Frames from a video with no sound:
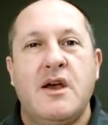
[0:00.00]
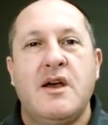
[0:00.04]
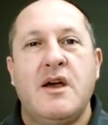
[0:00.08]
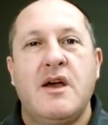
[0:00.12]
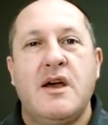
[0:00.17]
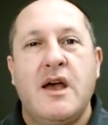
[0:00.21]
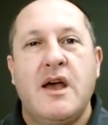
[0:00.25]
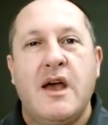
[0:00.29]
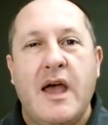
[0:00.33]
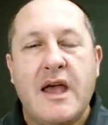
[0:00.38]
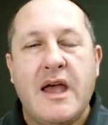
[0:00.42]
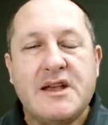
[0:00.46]

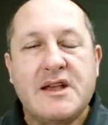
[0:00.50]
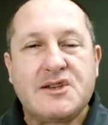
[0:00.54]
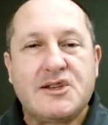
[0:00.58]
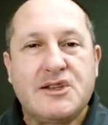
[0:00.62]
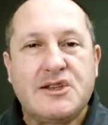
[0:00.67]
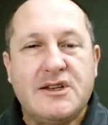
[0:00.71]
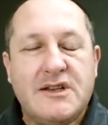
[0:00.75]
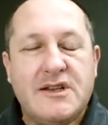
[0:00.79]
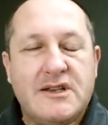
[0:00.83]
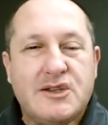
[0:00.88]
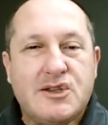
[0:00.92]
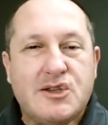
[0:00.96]

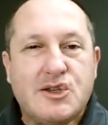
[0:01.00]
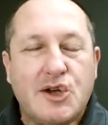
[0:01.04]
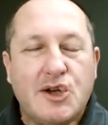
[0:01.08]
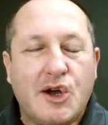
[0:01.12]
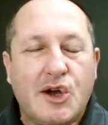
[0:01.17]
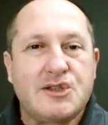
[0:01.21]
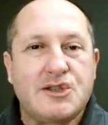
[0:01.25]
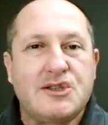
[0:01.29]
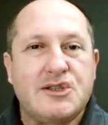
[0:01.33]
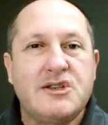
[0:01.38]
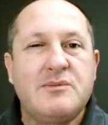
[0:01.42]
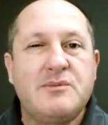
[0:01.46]
actually
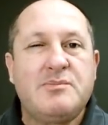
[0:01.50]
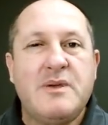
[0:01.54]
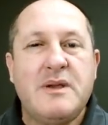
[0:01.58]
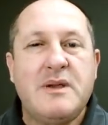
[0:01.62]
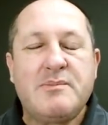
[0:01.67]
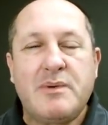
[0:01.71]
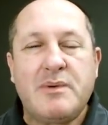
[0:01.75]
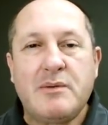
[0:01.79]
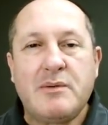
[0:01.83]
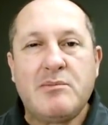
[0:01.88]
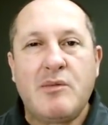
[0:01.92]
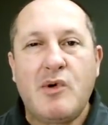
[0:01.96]
charging
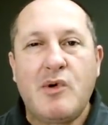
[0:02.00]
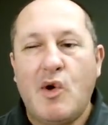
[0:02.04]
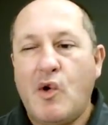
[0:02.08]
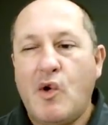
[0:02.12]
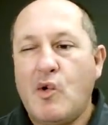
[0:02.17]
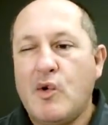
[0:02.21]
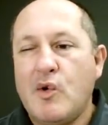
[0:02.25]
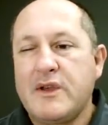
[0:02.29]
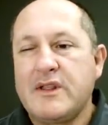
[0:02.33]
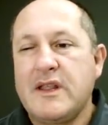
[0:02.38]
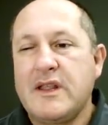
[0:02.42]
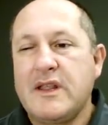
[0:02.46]
people more
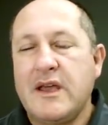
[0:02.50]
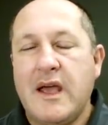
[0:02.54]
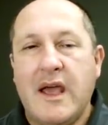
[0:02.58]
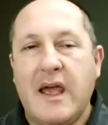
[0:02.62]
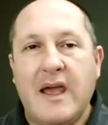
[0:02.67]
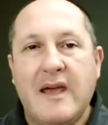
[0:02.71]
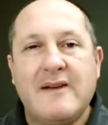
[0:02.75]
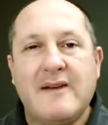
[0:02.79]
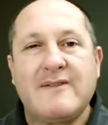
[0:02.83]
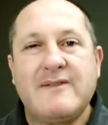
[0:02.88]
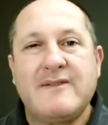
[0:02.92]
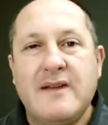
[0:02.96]
when they
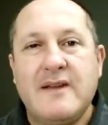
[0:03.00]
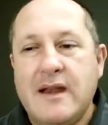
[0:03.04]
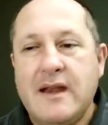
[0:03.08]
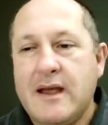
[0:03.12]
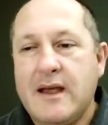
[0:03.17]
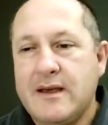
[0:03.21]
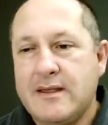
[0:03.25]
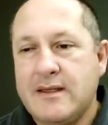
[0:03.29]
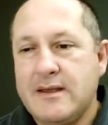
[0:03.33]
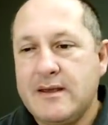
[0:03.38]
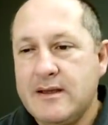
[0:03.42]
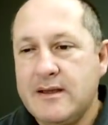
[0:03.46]
have
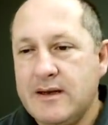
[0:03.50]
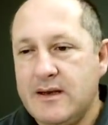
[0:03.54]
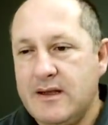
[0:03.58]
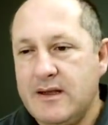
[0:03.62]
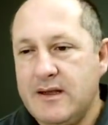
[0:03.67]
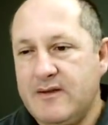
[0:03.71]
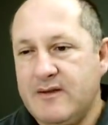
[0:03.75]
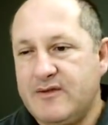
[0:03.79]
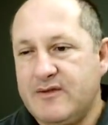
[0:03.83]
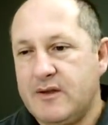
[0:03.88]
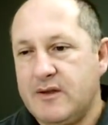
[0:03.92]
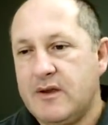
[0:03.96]
nothing
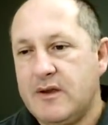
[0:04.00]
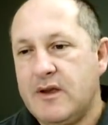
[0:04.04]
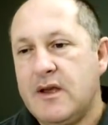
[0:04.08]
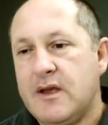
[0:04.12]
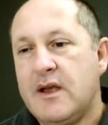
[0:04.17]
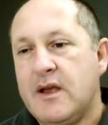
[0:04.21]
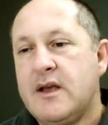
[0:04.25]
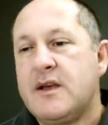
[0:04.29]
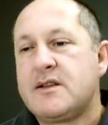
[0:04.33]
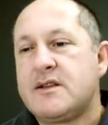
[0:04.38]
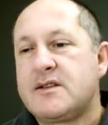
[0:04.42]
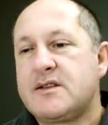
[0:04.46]
left.
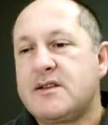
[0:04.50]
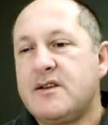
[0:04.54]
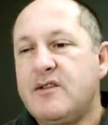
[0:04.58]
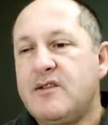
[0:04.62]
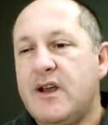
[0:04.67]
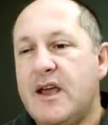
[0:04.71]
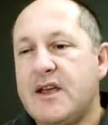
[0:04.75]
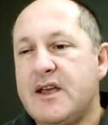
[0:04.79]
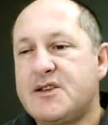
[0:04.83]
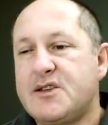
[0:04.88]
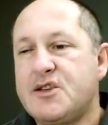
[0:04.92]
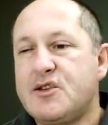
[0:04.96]
Civil
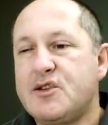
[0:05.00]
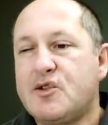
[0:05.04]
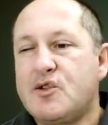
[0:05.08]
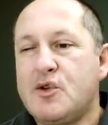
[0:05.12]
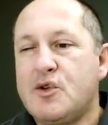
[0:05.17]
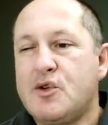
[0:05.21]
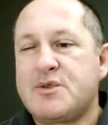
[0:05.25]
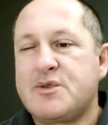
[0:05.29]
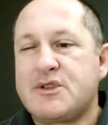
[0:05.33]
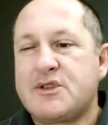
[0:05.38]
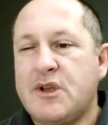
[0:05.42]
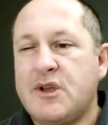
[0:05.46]
action
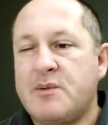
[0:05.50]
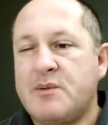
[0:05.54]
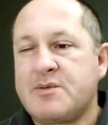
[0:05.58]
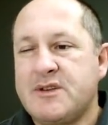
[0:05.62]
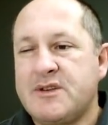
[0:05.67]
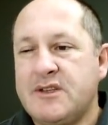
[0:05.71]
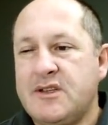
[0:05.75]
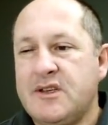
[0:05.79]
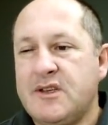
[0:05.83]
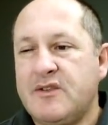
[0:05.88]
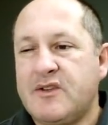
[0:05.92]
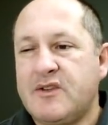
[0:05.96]
group Stop
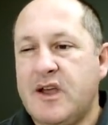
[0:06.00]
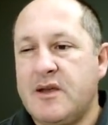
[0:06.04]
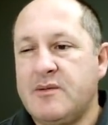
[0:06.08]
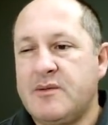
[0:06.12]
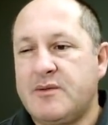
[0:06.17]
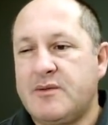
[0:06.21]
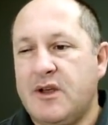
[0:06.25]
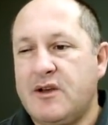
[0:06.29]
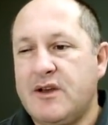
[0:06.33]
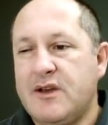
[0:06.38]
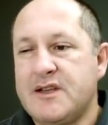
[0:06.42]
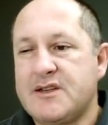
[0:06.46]
City of Cape
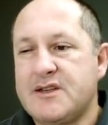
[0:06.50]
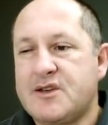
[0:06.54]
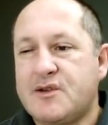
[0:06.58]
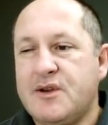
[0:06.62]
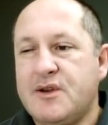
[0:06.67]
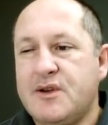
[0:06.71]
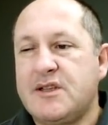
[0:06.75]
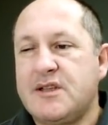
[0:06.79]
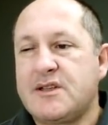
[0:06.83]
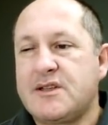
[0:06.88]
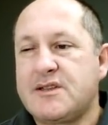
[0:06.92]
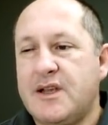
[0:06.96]
Town has
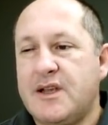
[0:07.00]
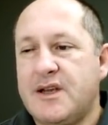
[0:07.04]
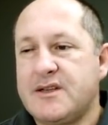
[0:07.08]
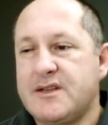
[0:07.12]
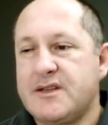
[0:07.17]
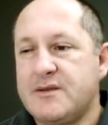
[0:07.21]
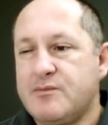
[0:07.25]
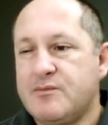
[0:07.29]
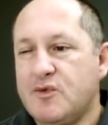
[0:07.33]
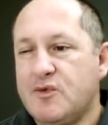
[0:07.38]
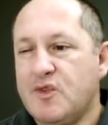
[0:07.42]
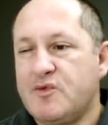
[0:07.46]
criticized the
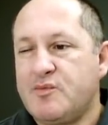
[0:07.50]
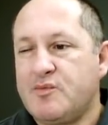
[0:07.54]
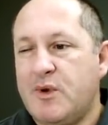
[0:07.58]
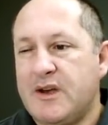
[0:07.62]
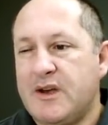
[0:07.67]
move by the